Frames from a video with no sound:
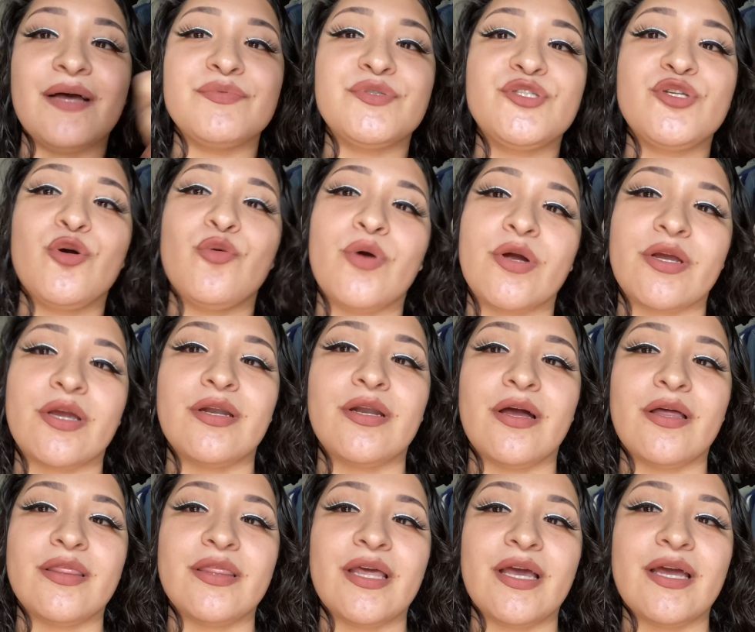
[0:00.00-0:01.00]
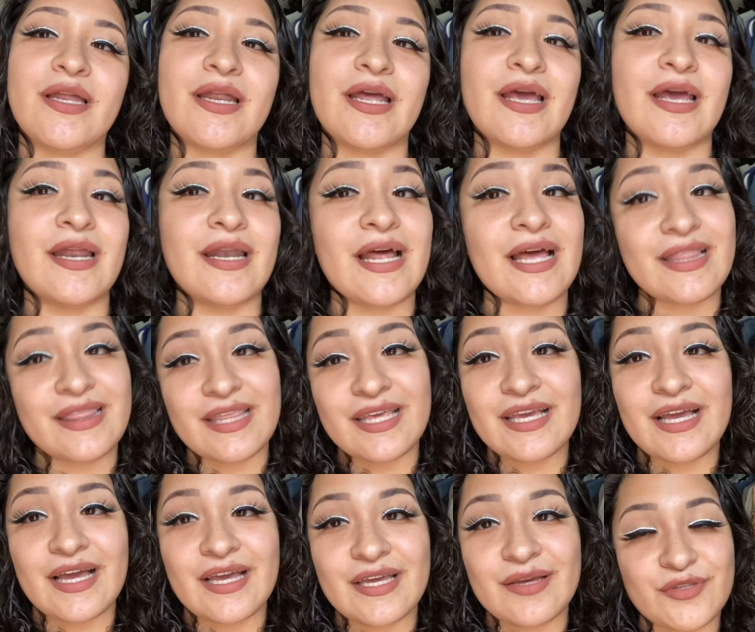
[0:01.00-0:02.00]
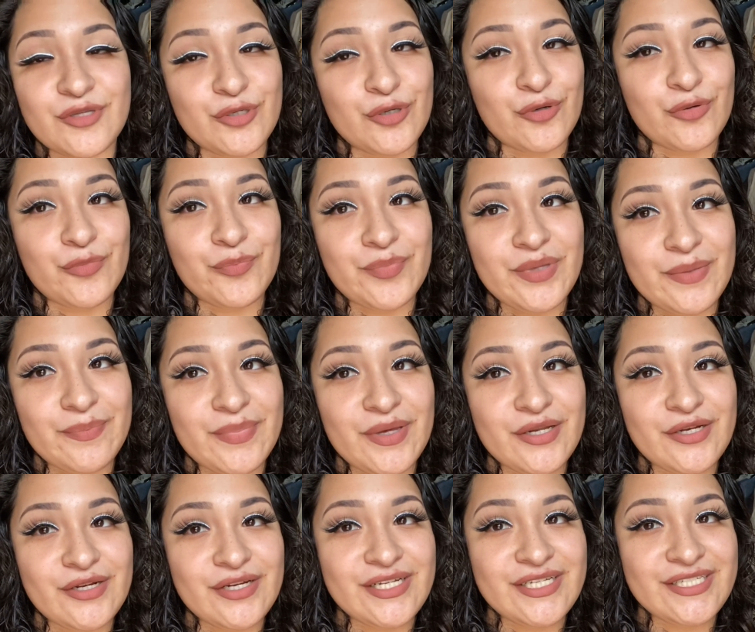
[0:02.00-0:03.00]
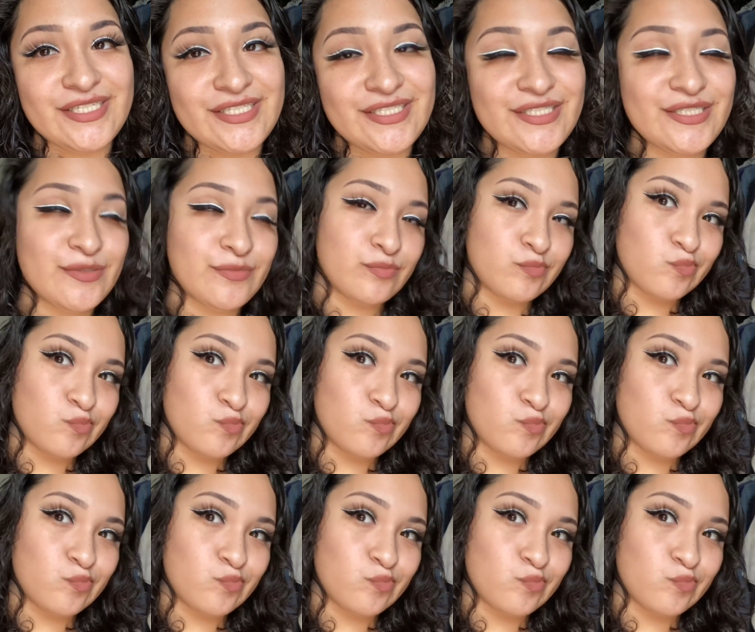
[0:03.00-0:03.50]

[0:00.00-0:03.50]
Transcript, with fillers: I'm still working on that and I think I am, you know, be better-ish.